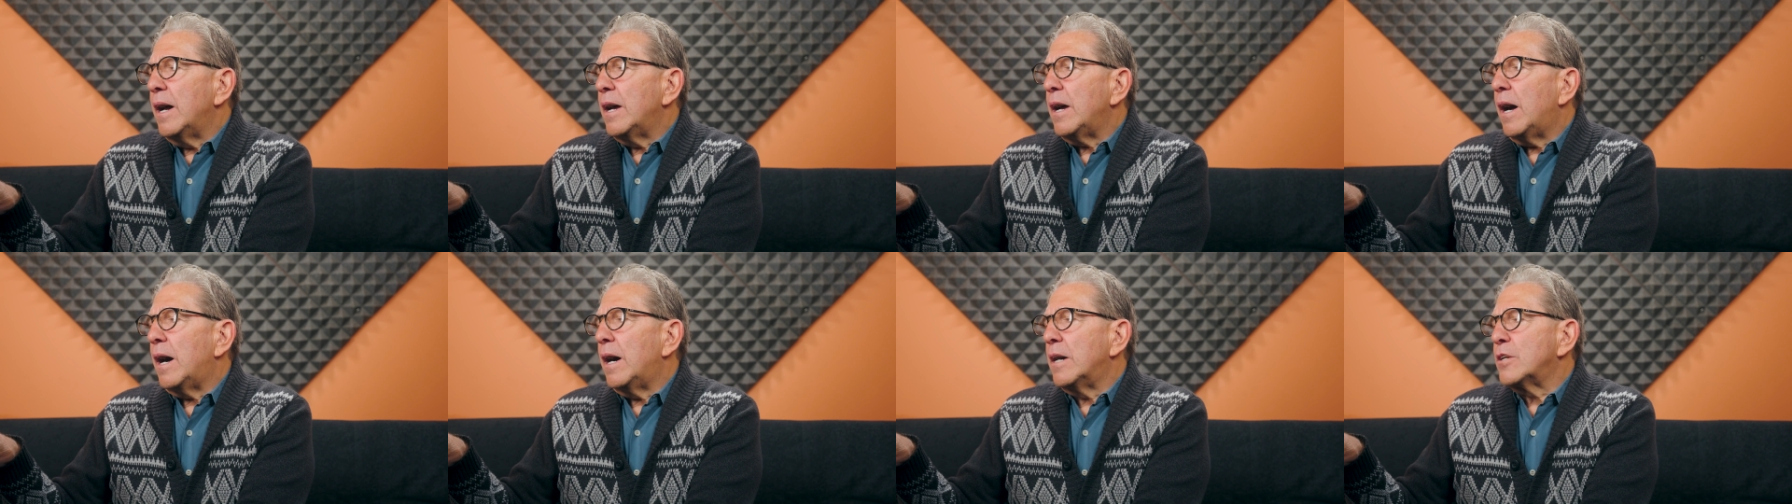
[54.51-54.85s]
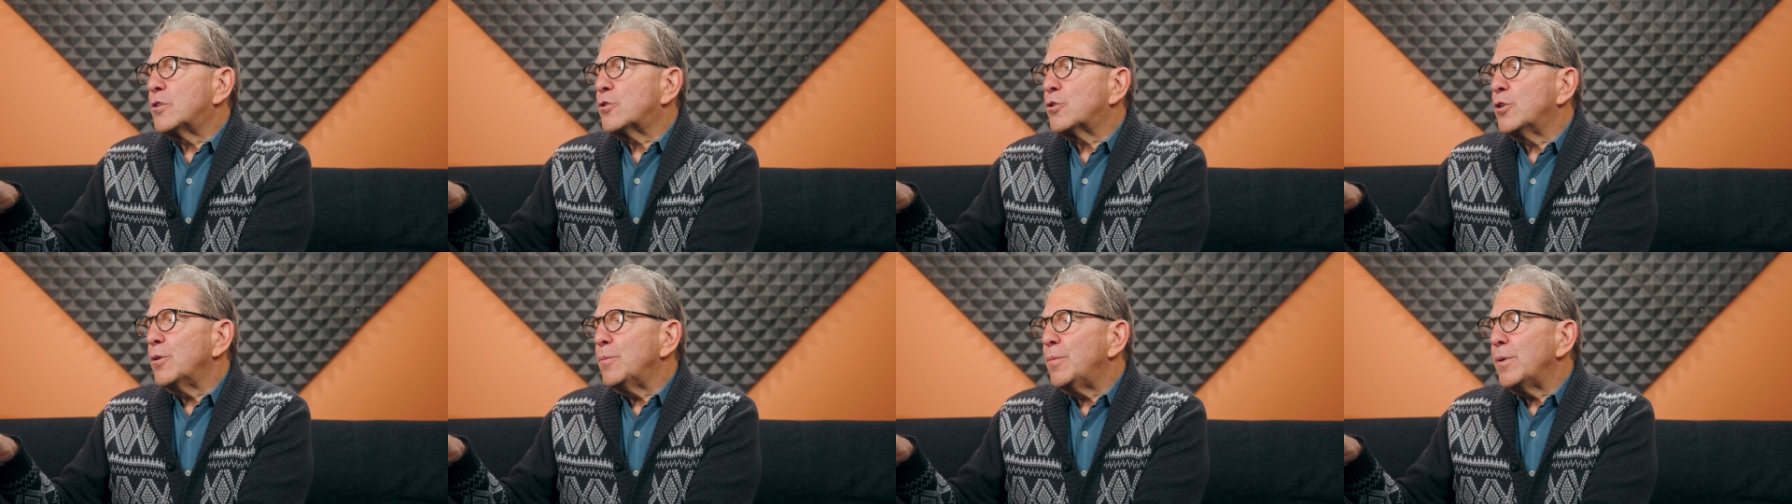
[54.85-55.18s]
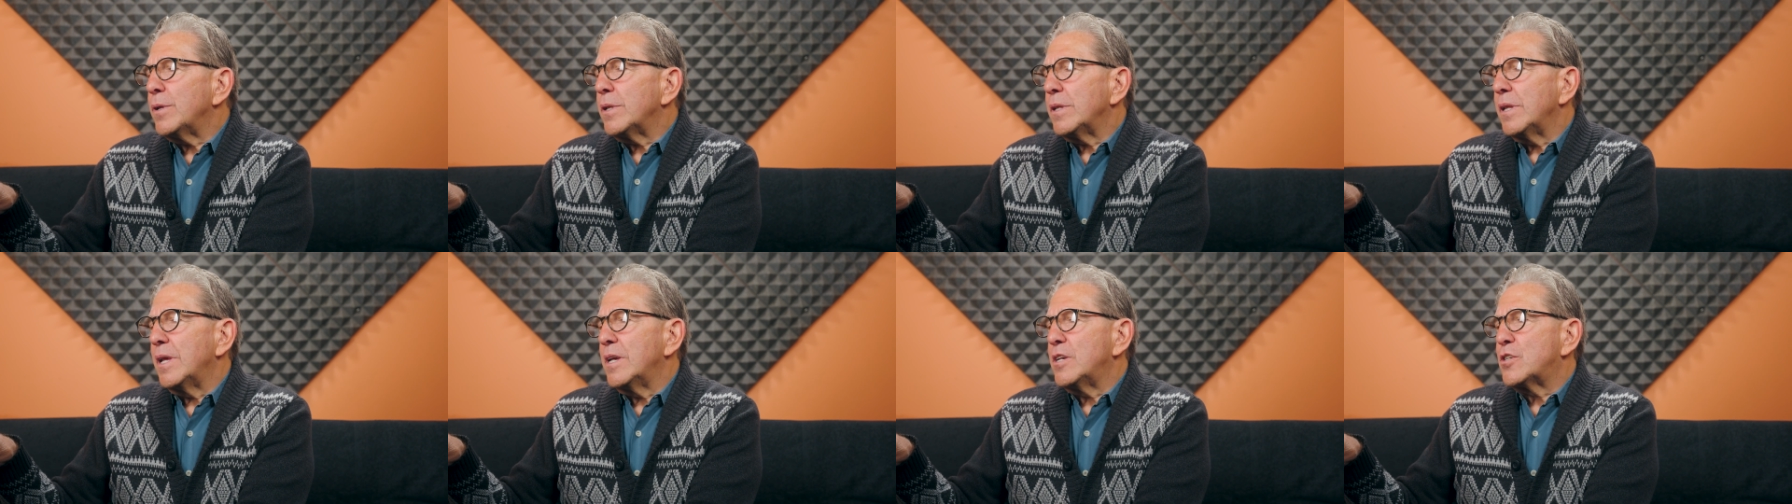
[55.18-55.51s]
uh,
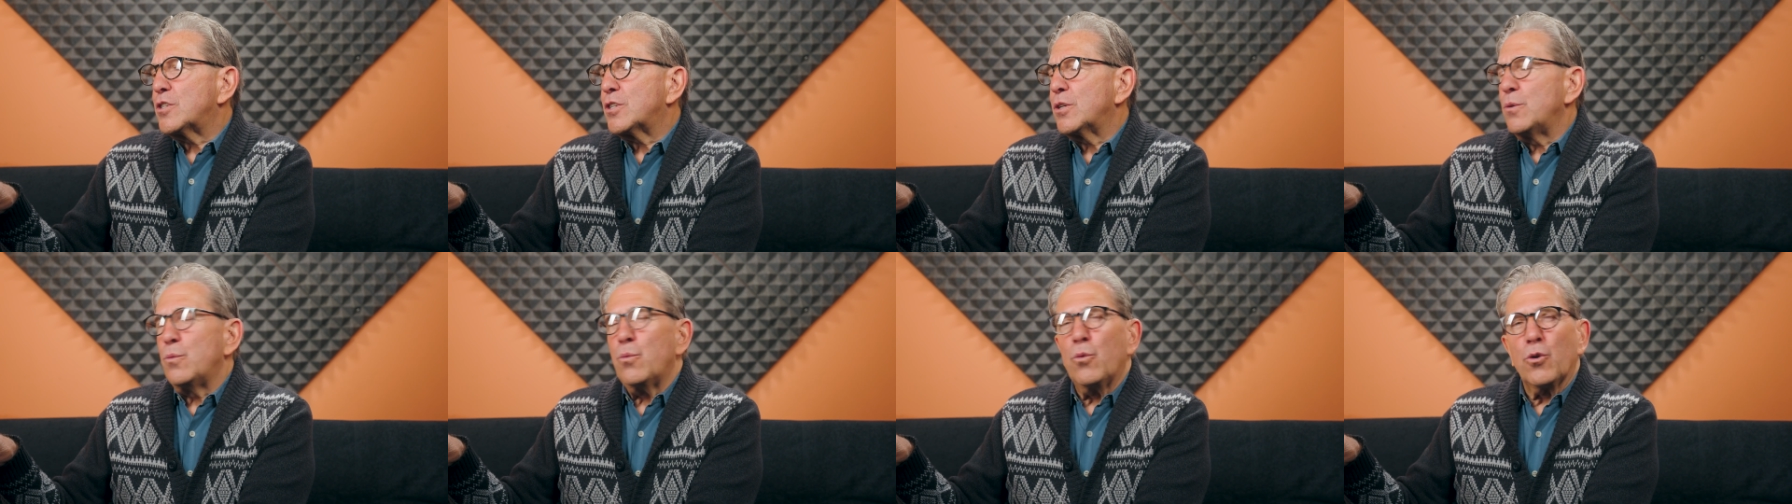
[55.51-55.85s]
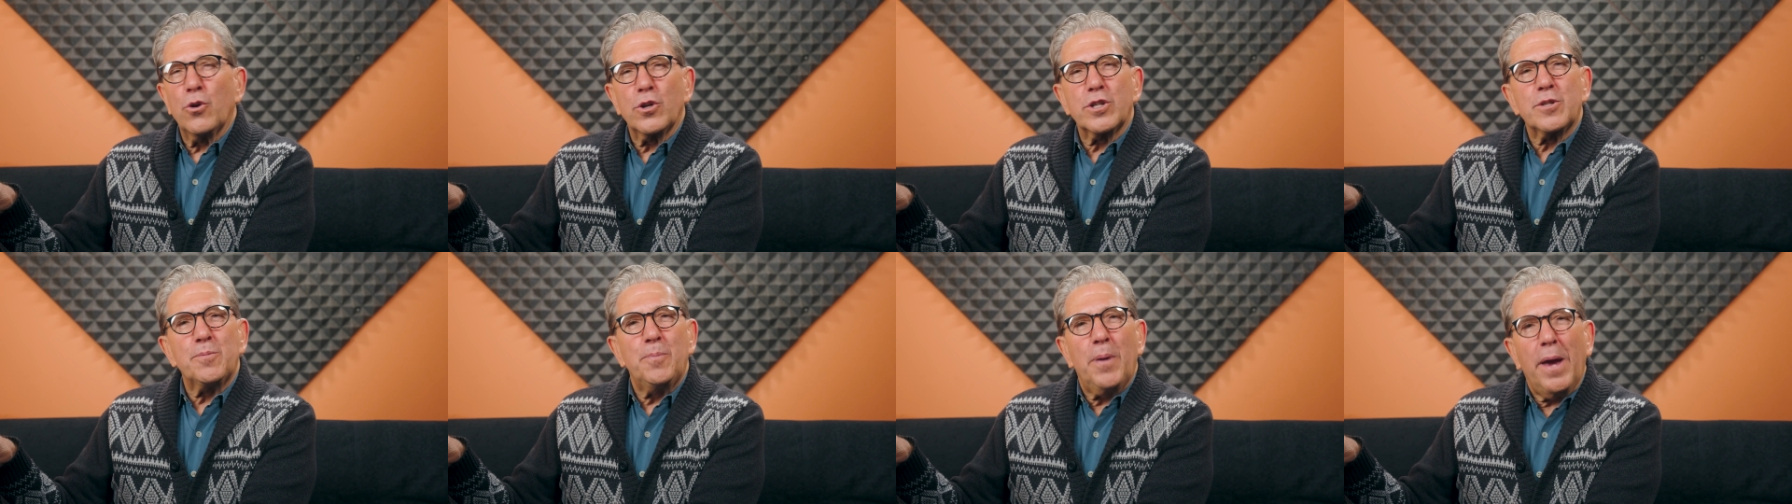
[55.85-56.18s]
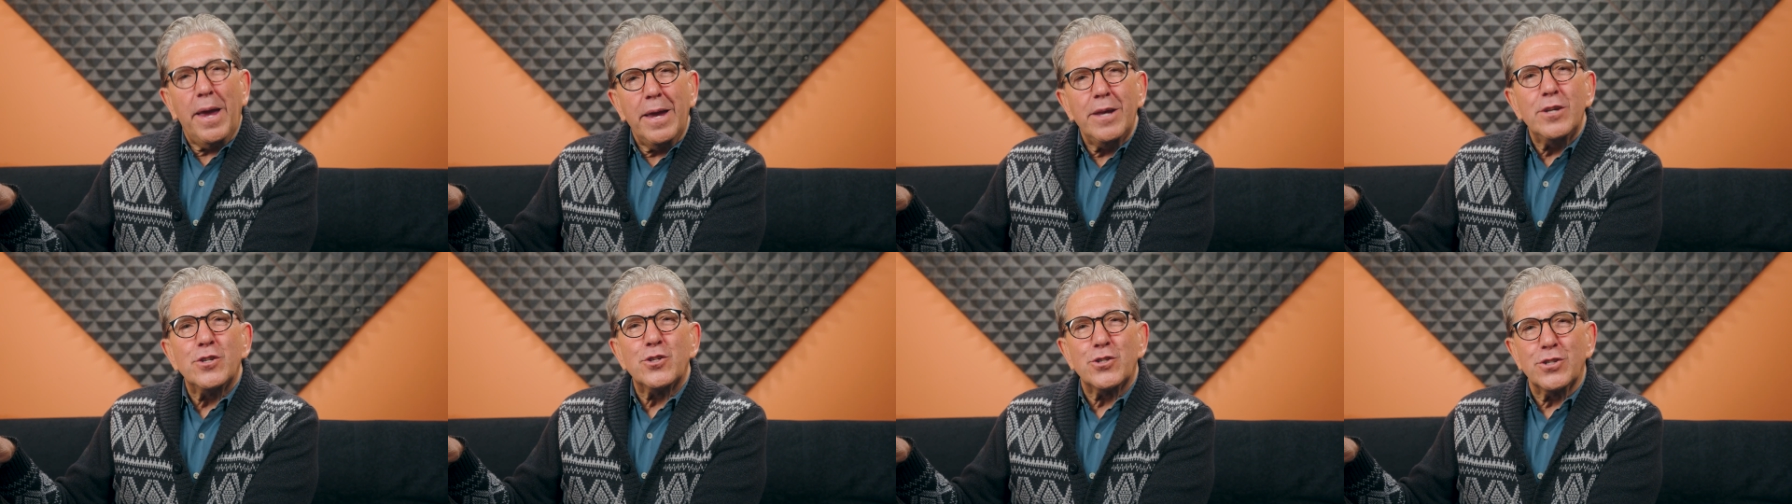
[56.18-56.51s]
tribulation works
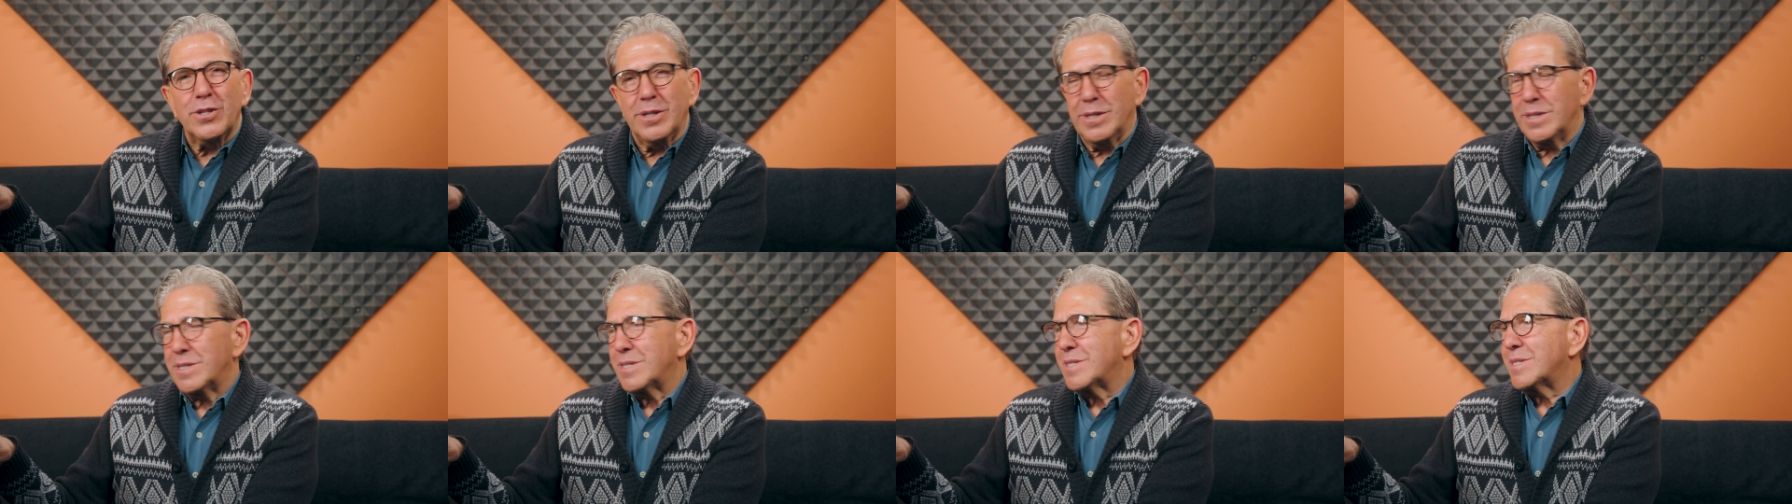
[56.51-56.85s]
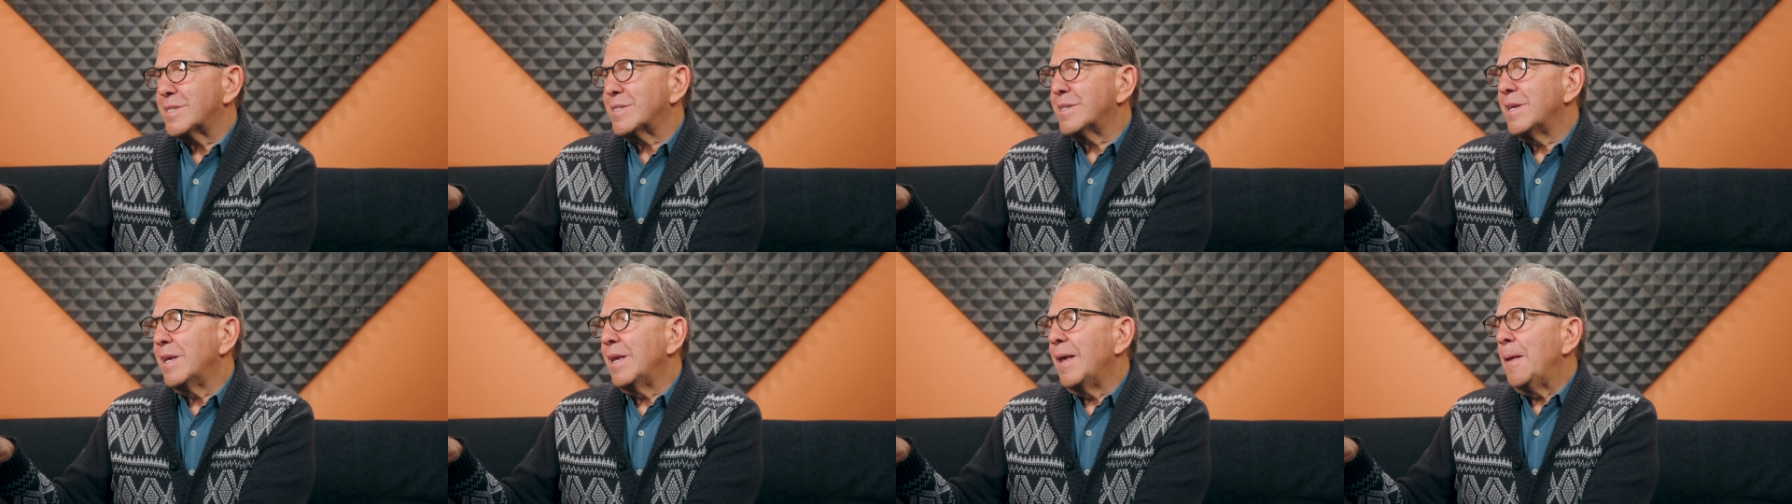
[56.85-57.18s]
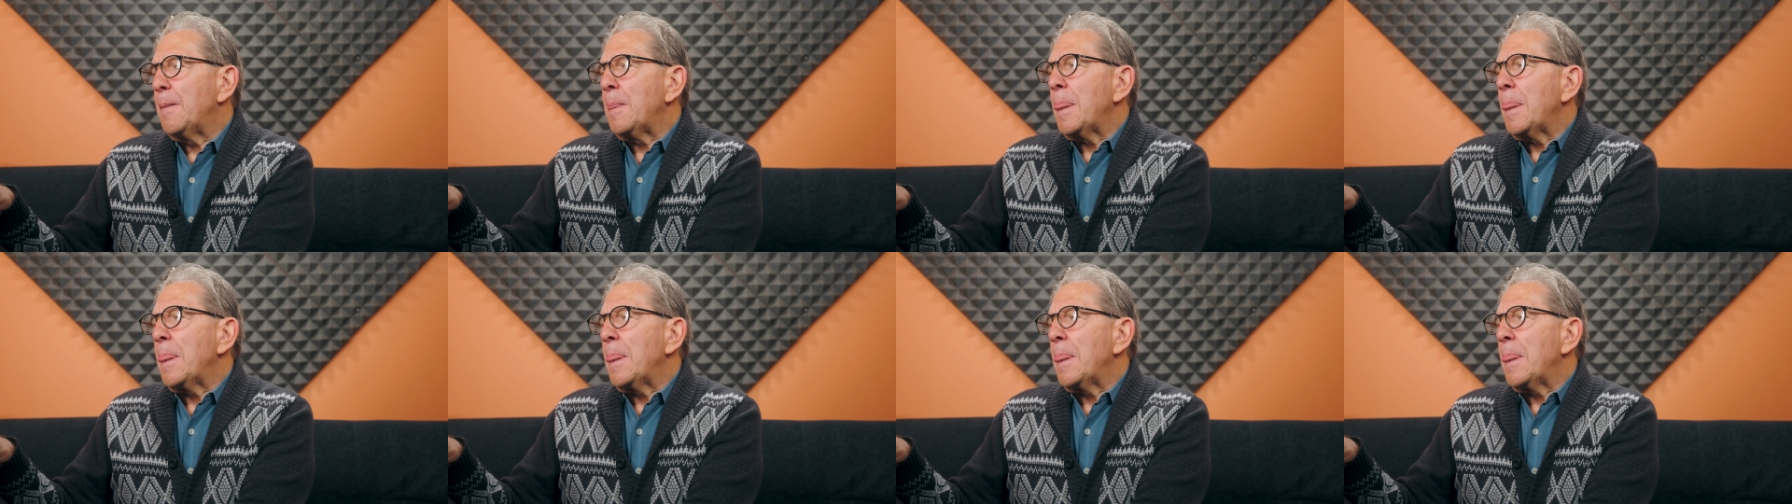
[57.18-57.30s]
patience,